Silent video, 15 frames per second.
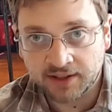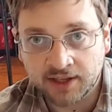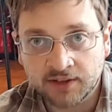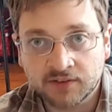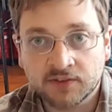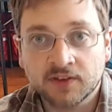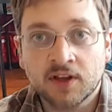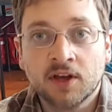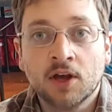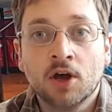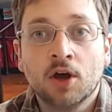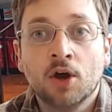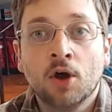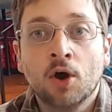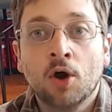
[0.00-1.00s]
this.
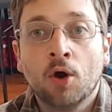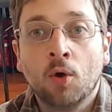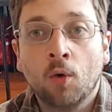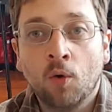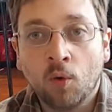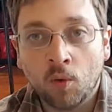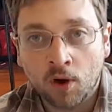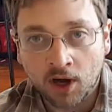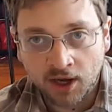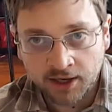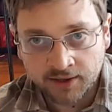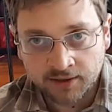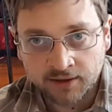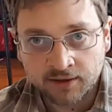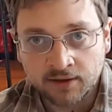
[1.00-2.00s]

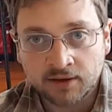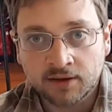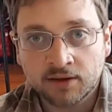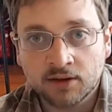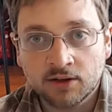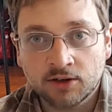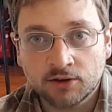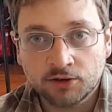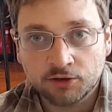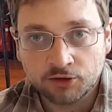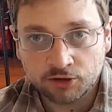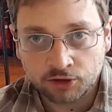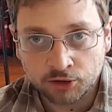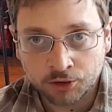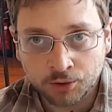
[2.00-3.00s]
1,
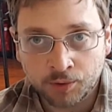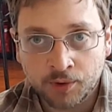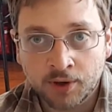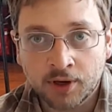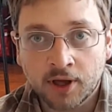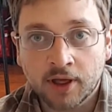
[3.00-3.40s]
2,